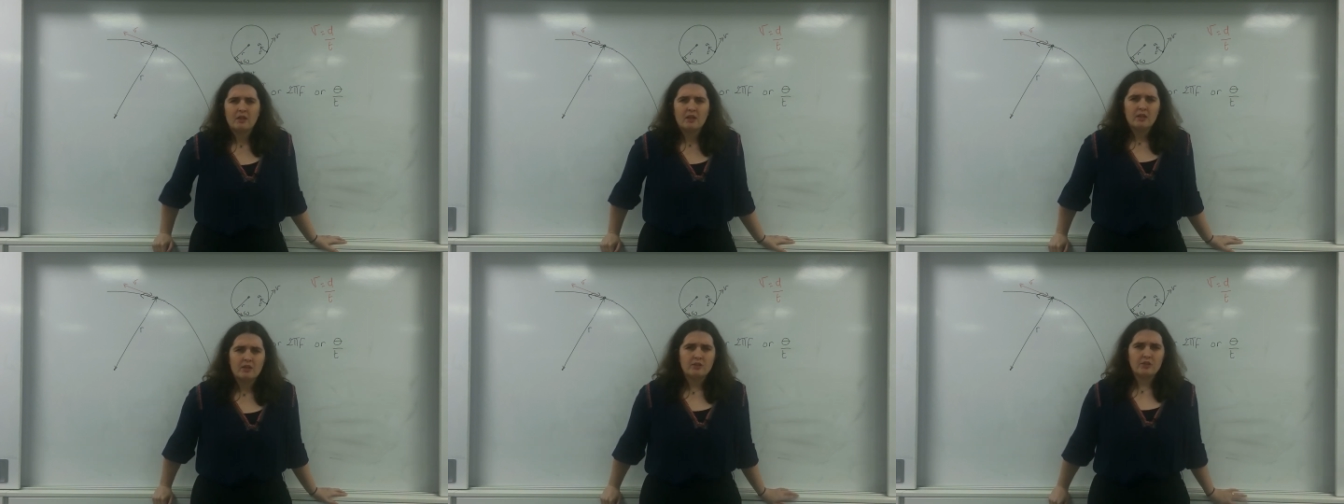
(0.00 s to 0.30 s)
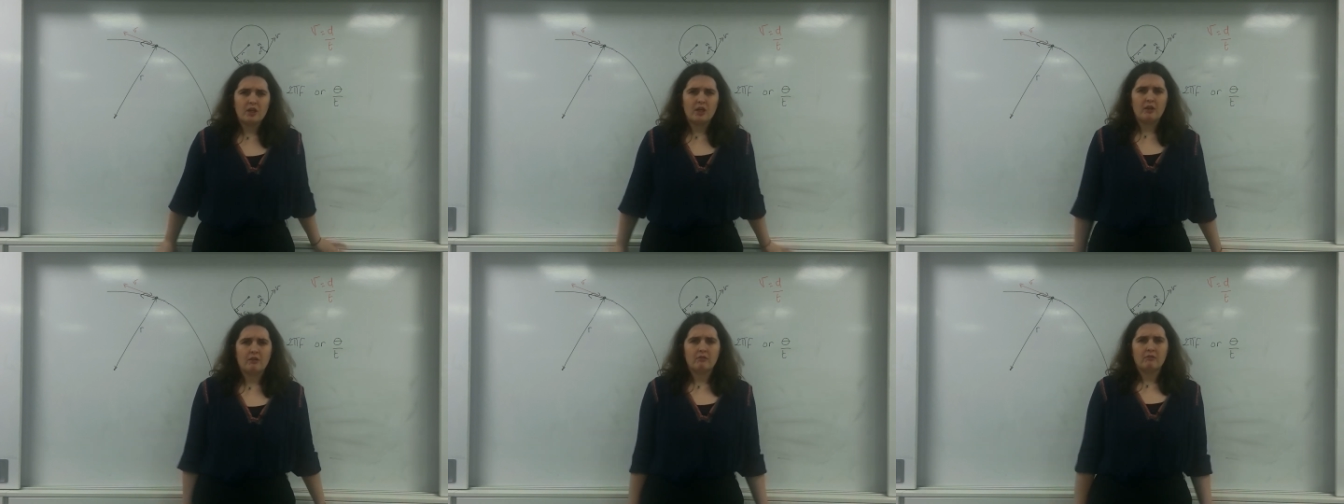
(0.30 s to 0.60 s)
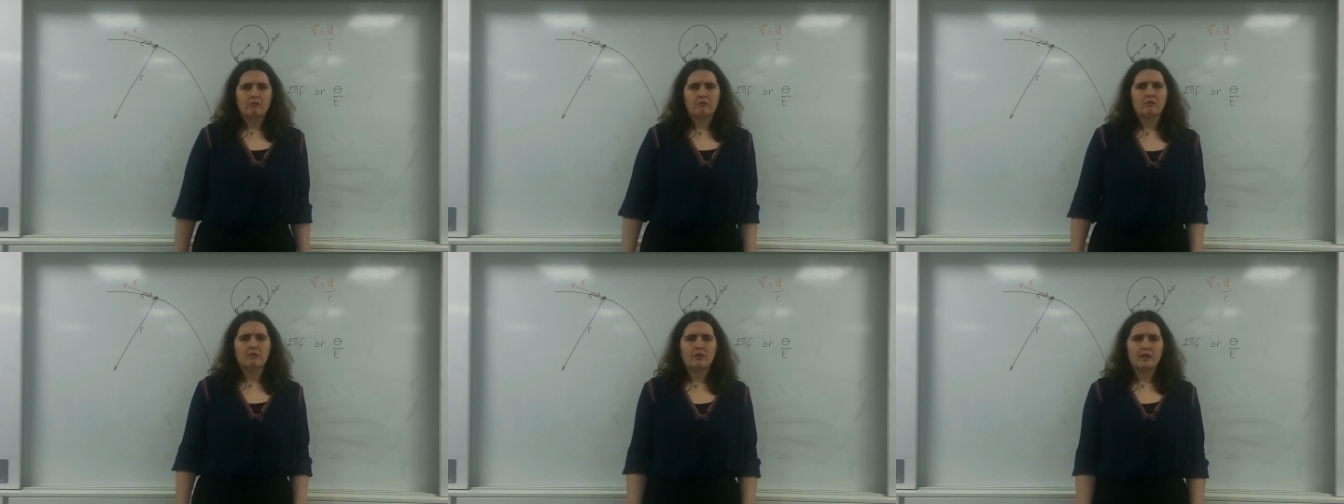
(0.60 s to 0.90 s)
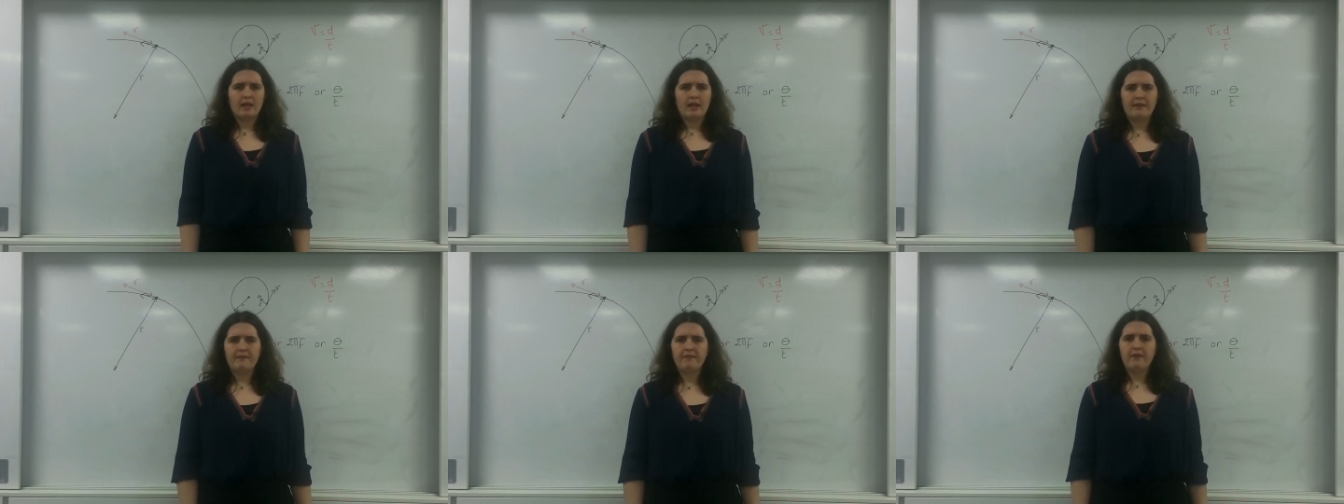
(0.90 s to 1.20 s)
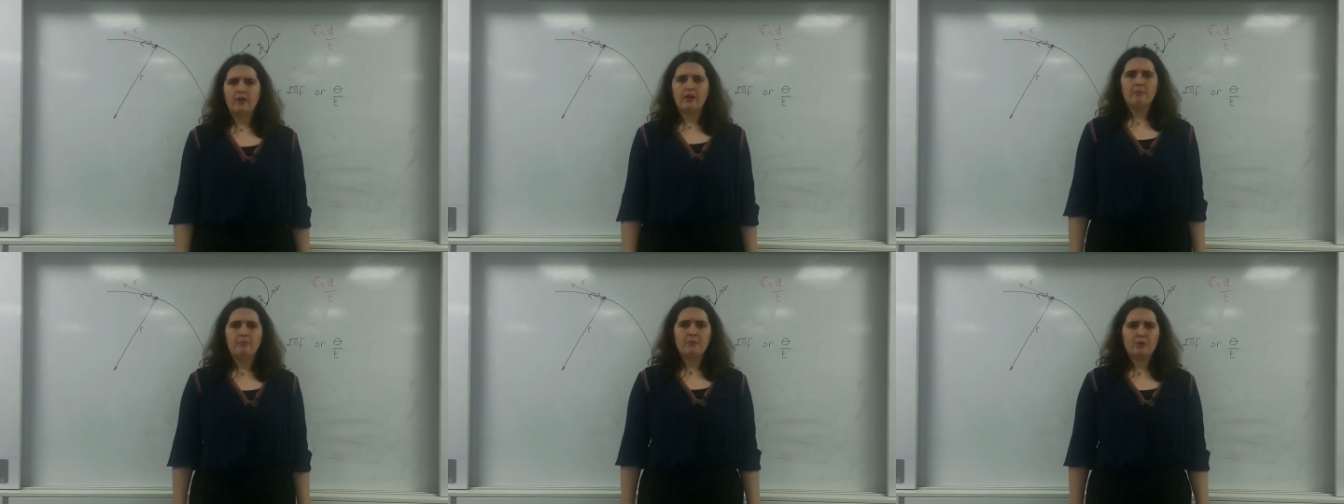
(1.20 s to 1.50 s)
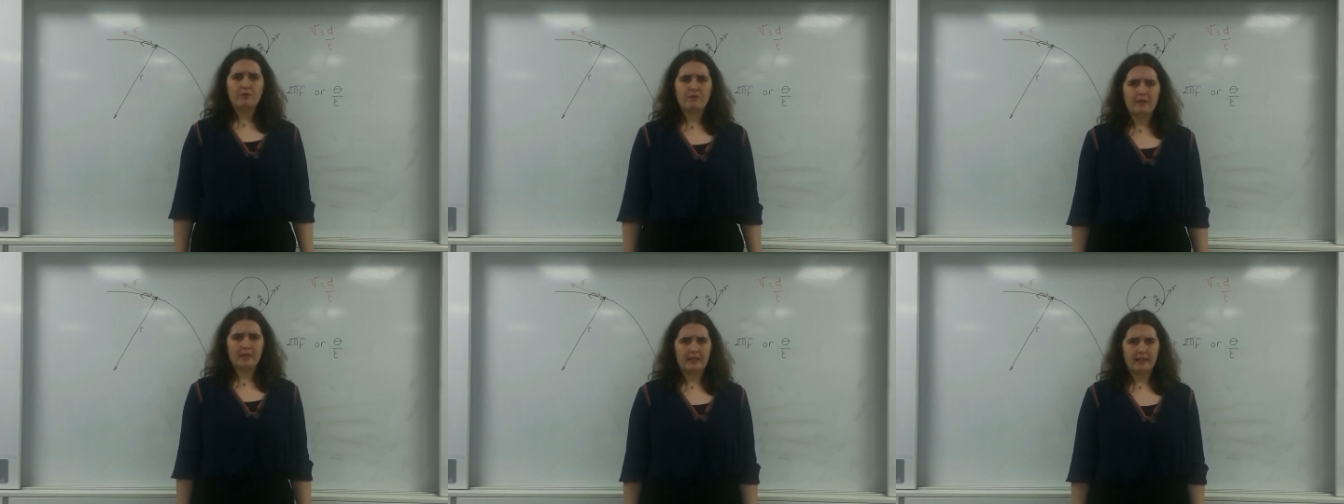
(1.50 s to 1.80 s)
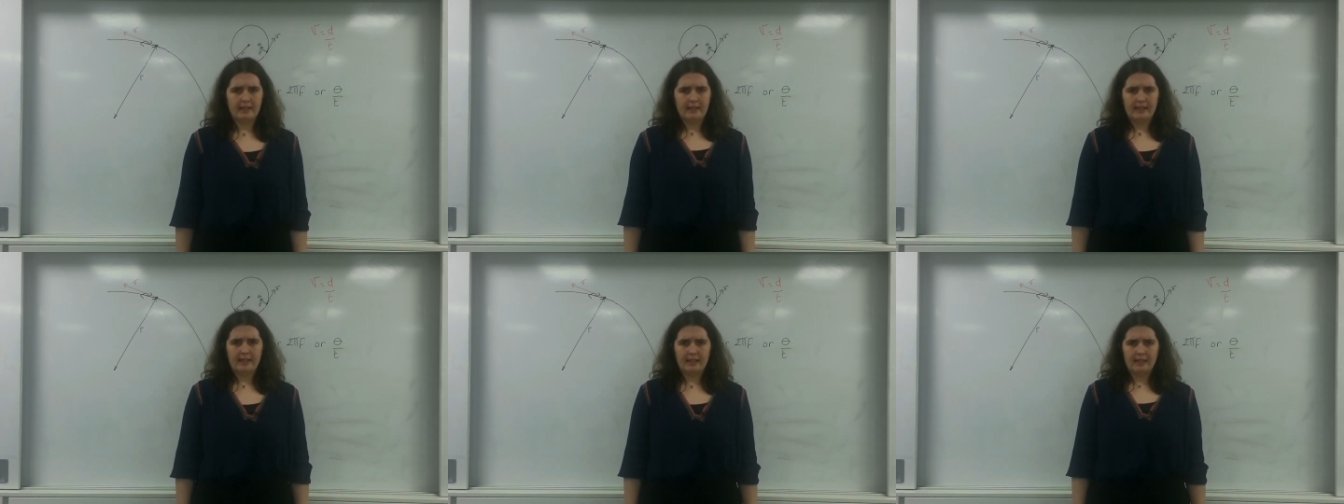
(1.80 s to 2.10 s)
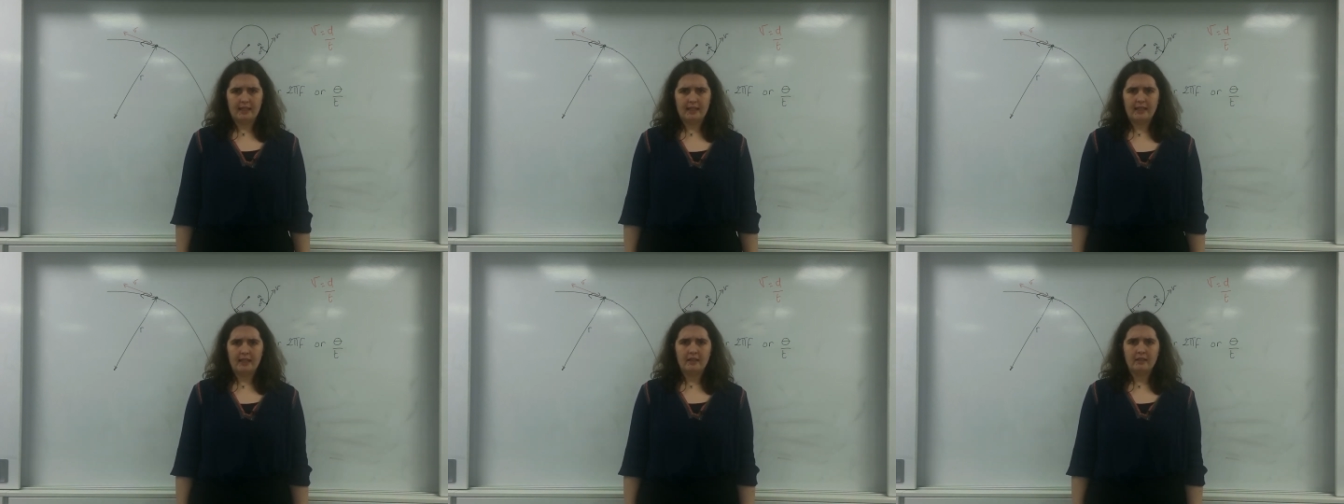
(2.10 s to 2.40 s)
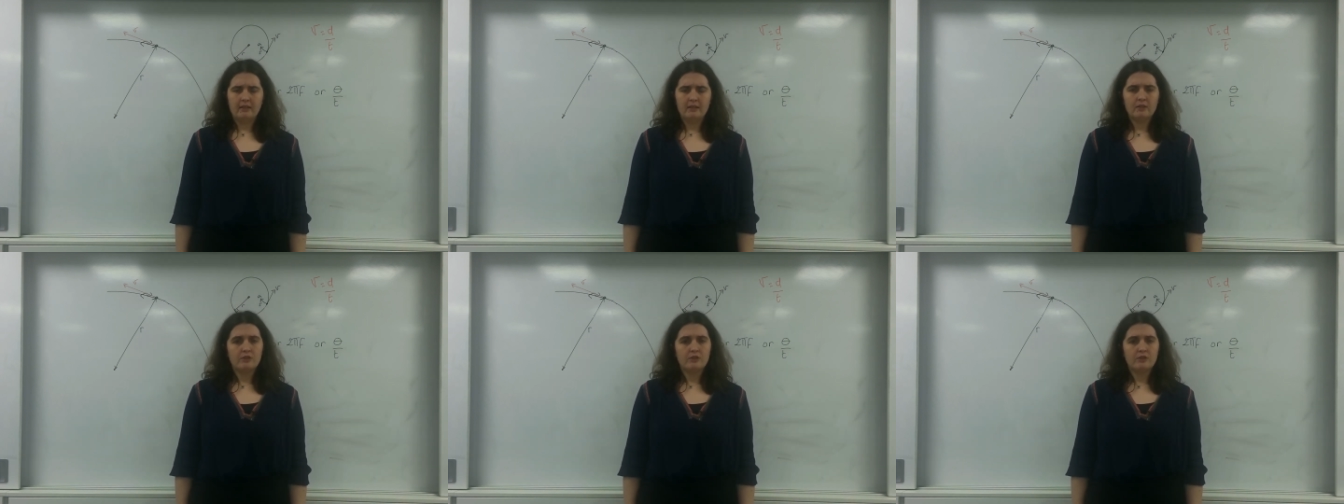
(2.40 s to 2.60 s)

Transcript: So if I'm moving linearly,